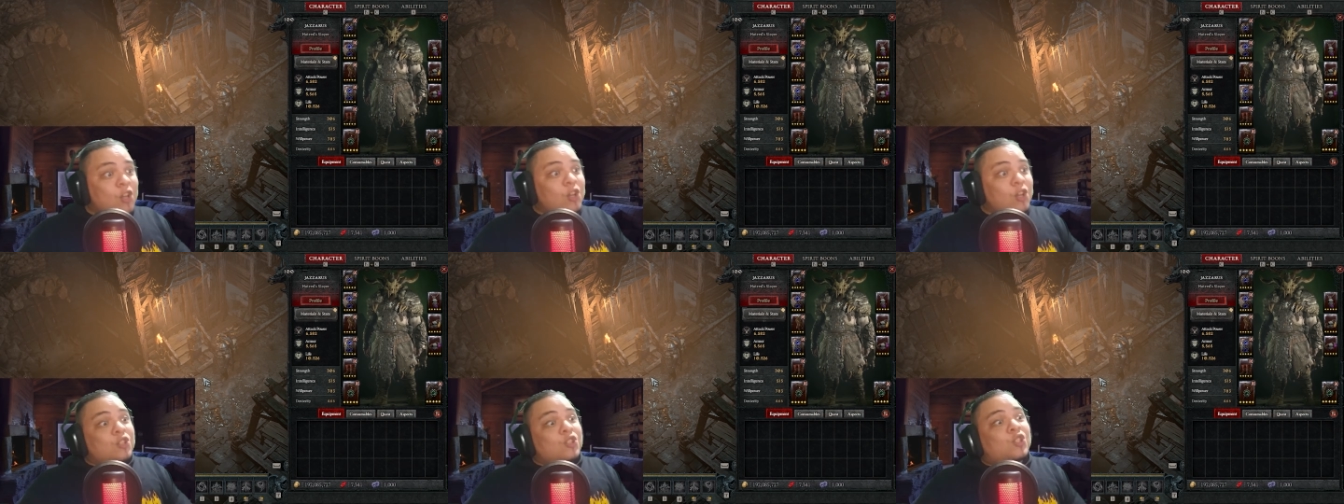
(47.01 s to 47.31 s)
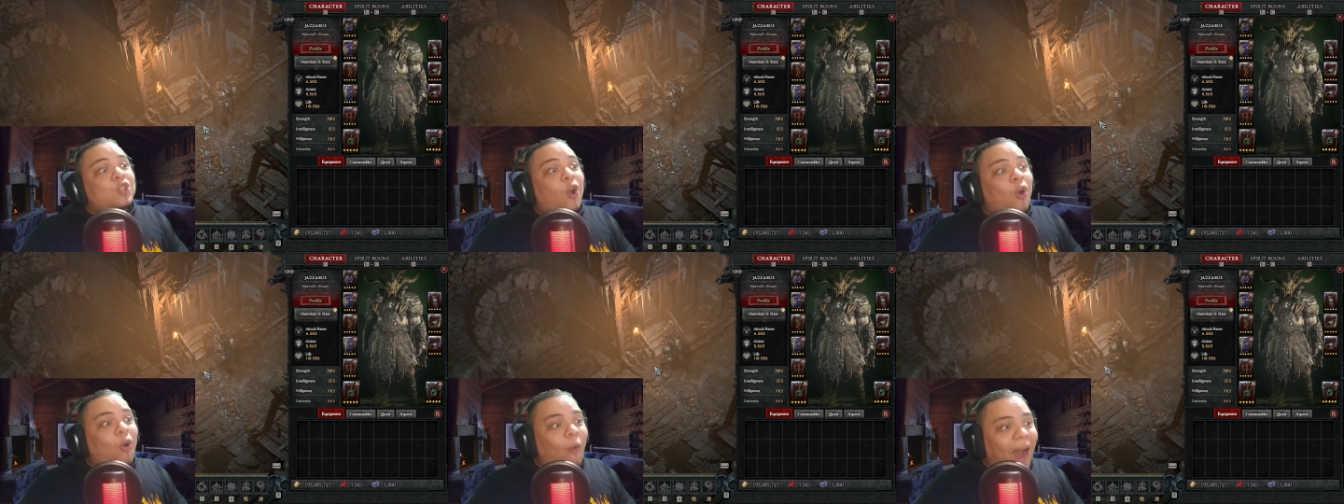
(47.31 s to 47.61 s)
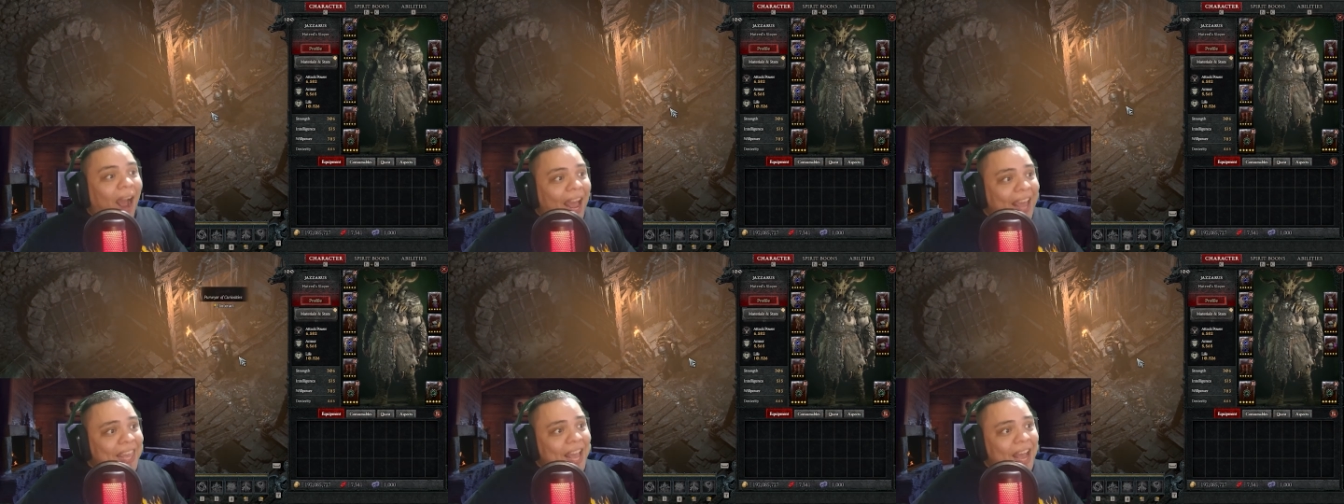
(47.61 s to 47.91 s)
So
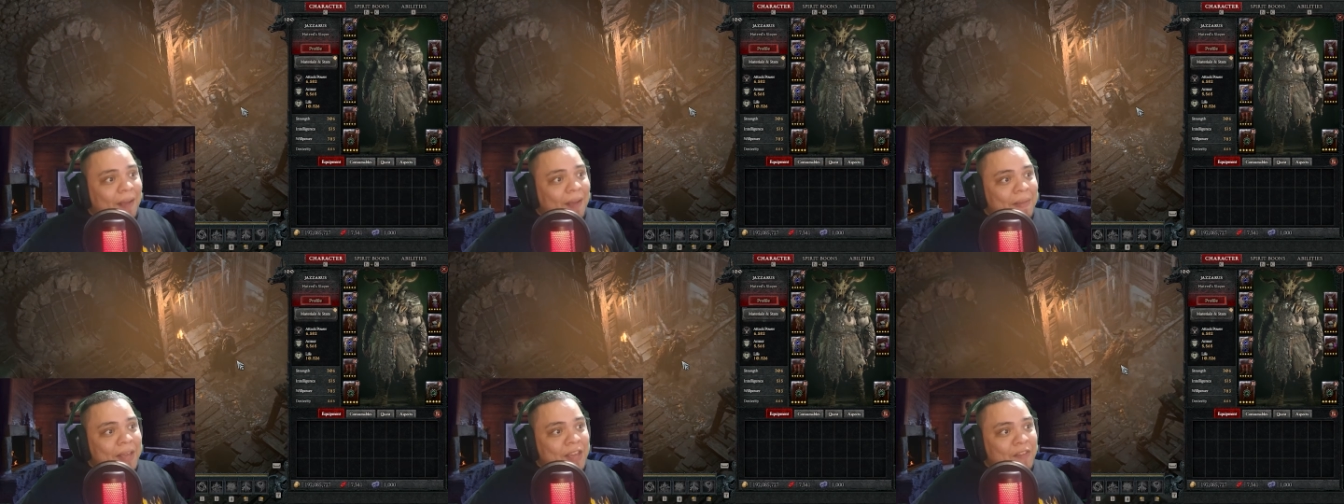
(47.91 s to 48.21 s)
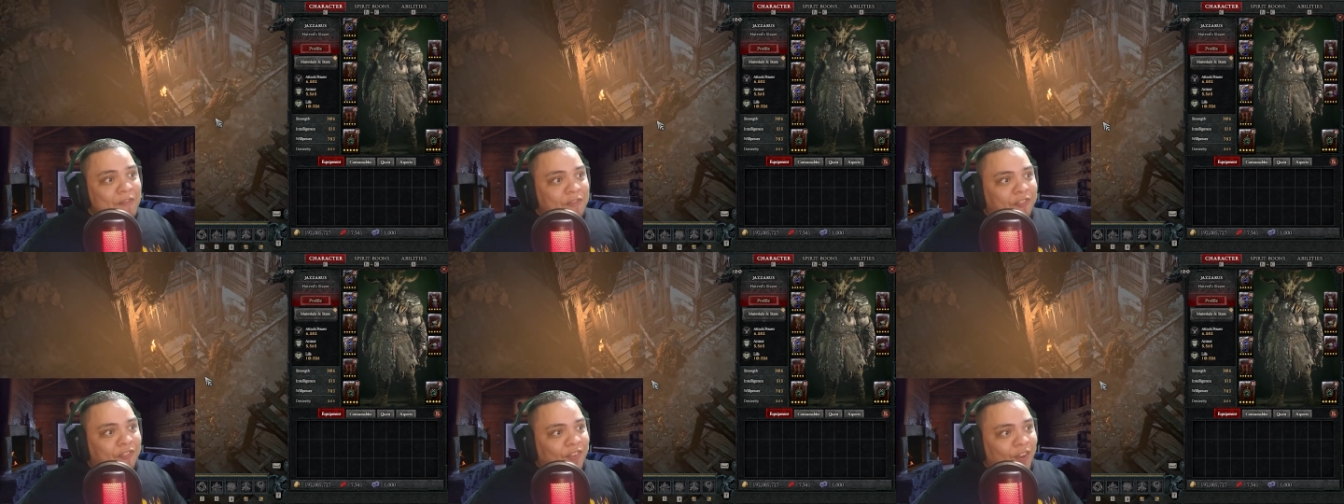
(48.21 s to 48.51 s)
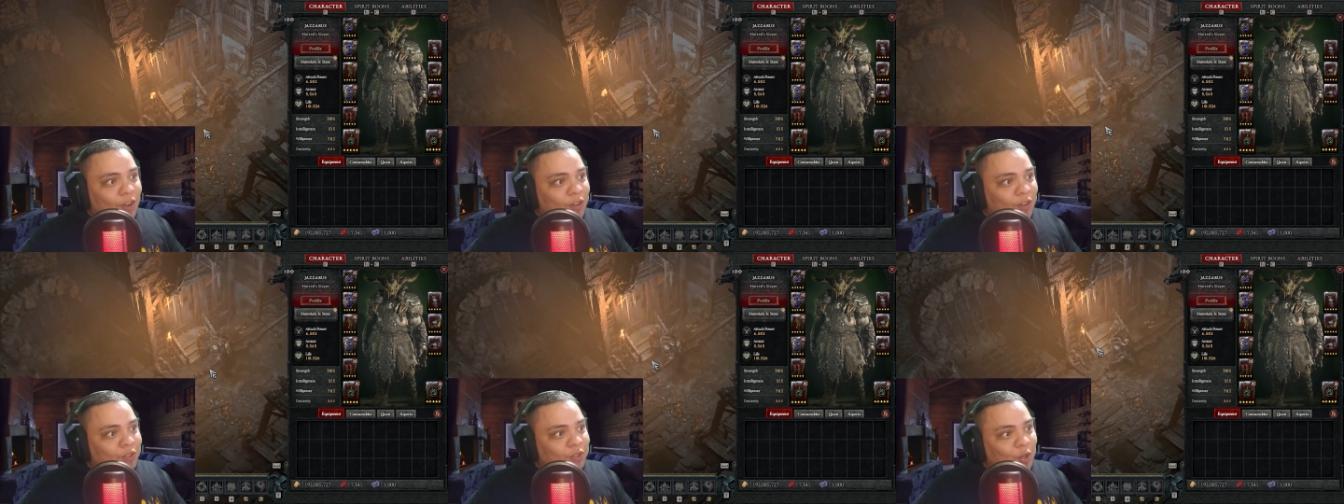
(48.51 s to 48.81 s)
I am in
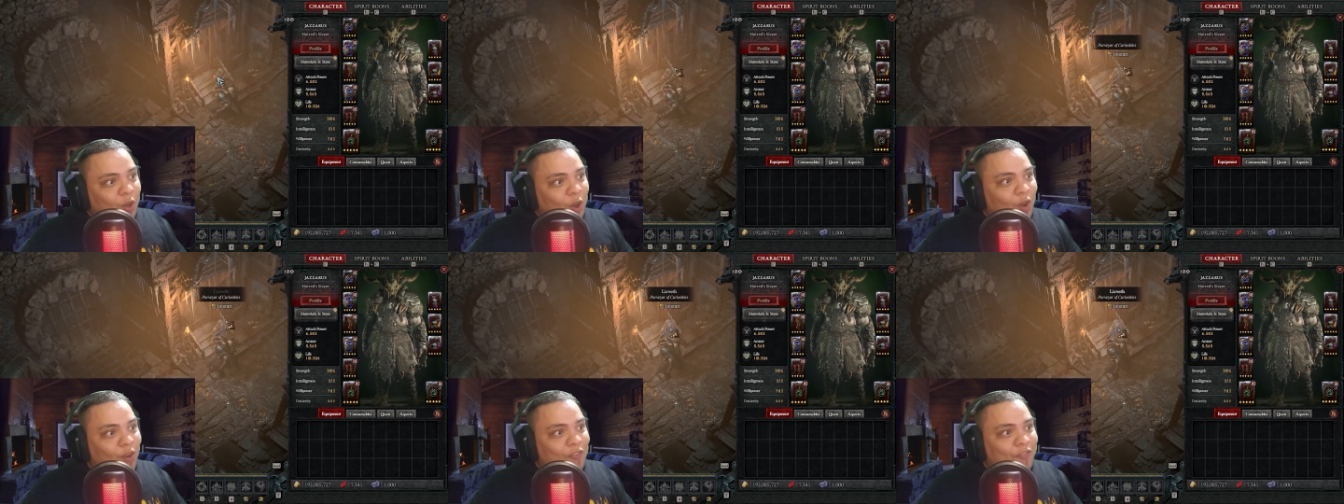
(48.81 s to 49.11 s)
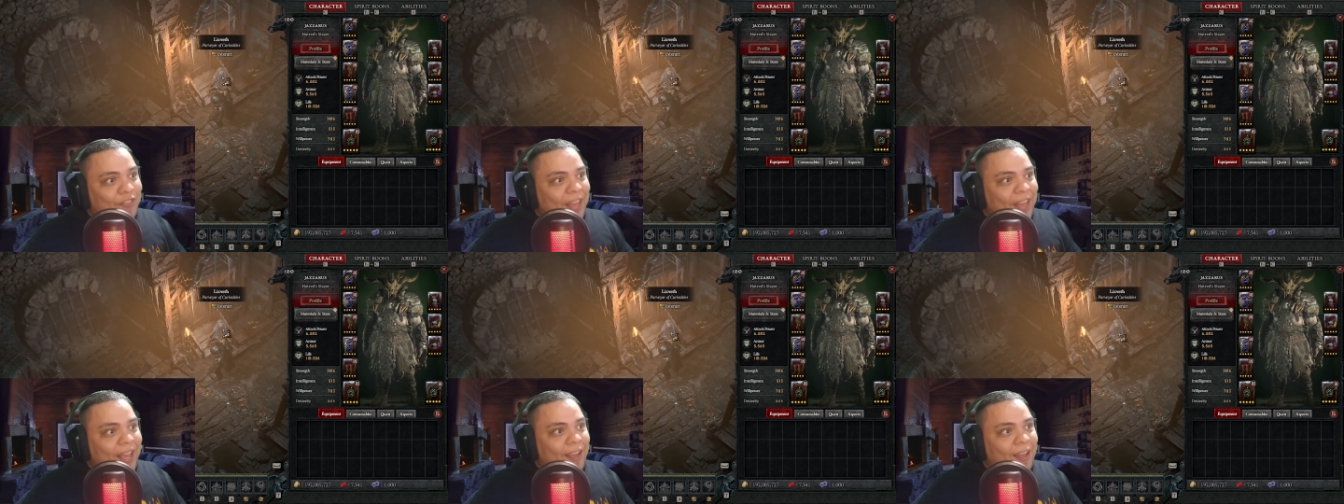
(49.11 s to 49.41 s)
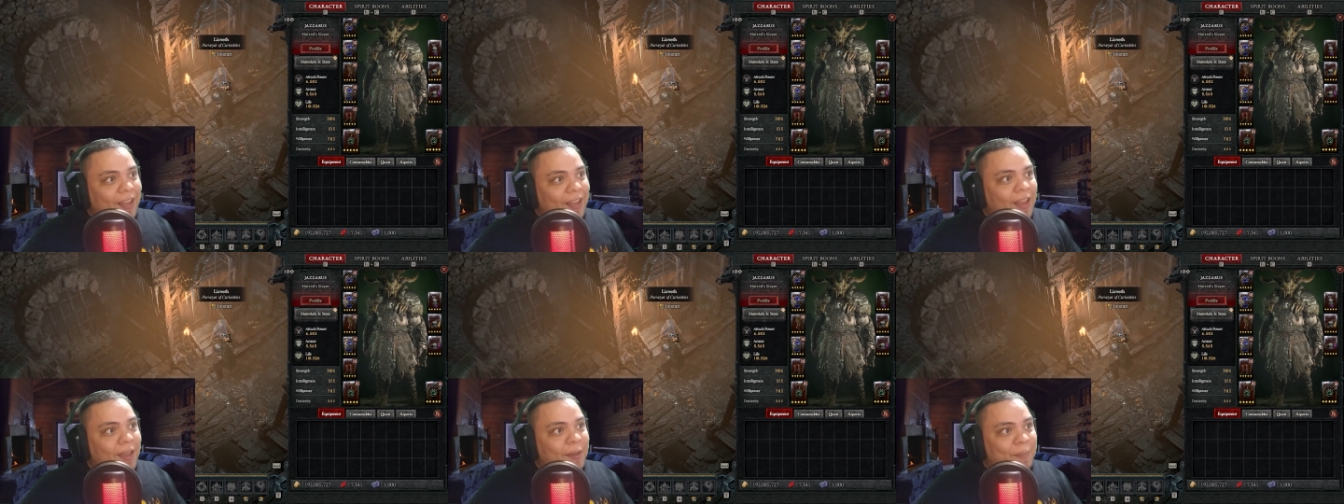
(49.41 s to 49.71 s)
front of
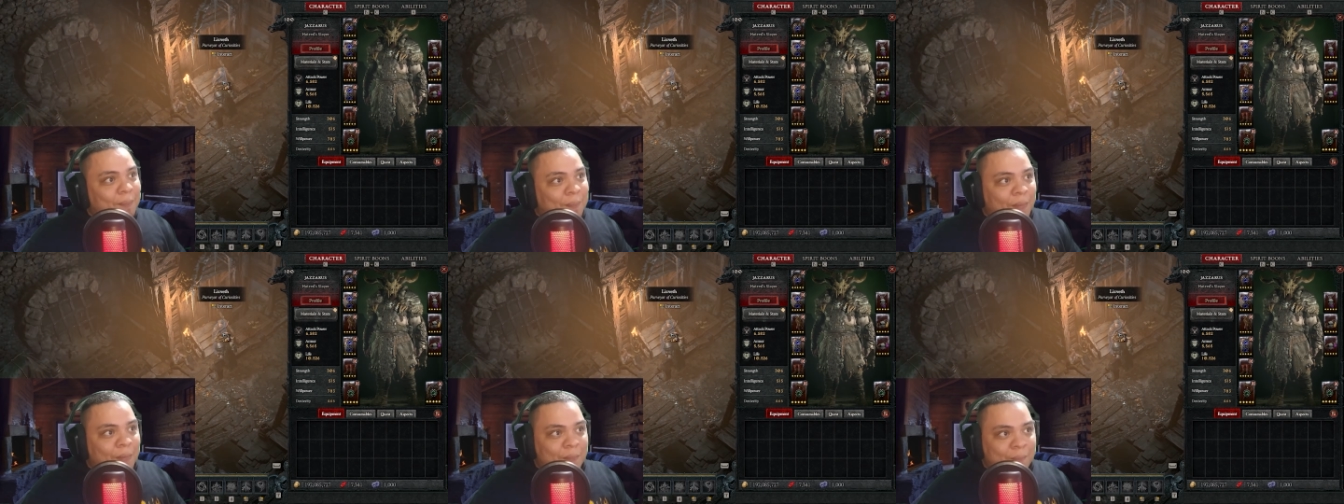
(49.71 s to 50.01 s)
the uh,